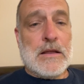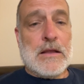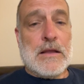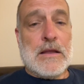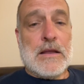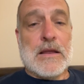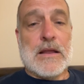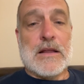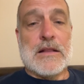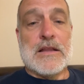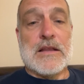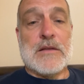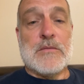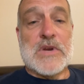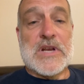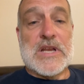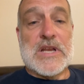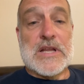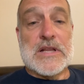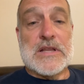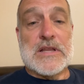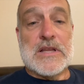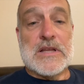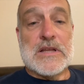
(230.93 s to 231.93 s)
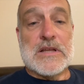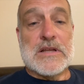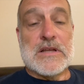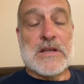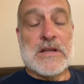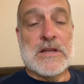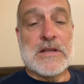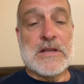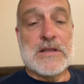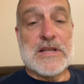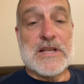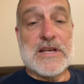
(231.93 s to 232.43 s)
And then we did the
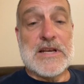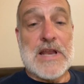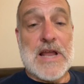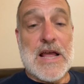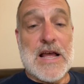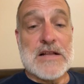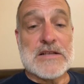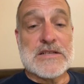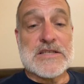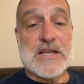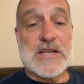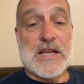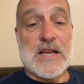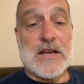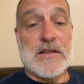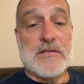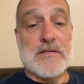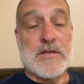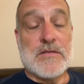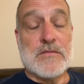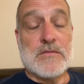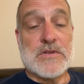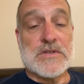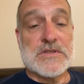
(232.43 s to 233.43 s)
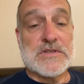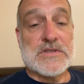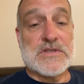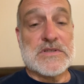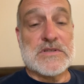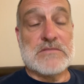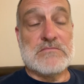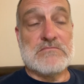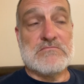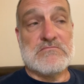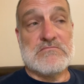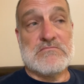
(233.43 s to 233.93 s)
downside of it, which is
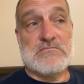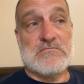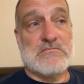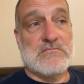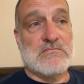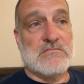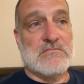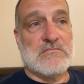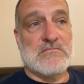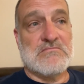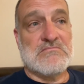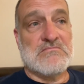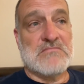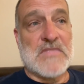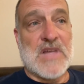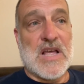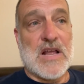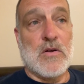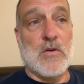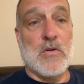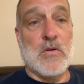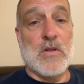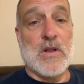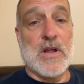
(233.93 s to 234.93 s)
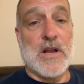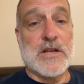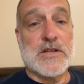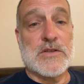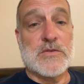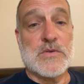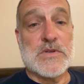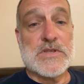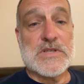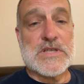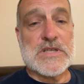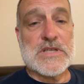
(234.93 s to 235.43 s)
not a whole lot of
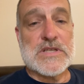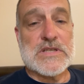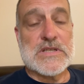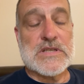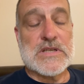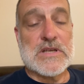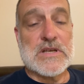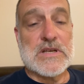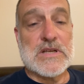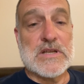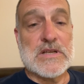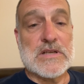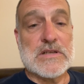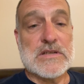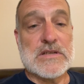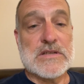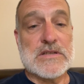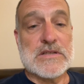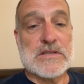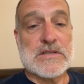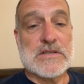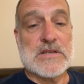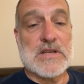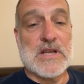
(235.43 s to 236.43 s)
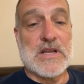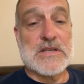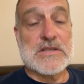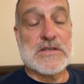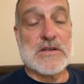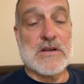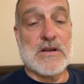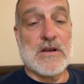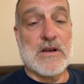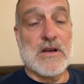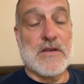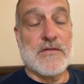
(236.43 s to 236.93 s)
twisties, and it just takes
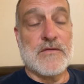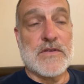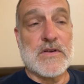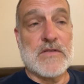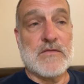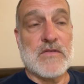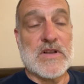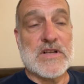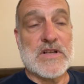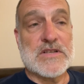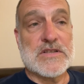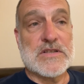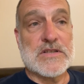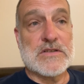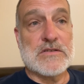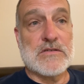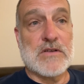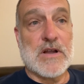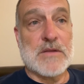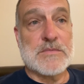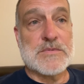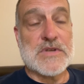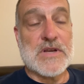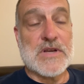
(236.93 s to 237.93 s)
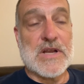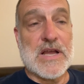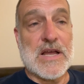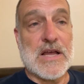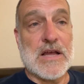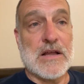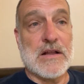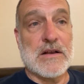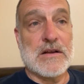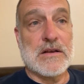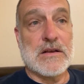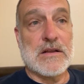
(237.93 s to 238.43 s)
off and eventually drops you
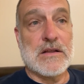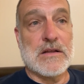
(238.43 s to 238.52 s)
out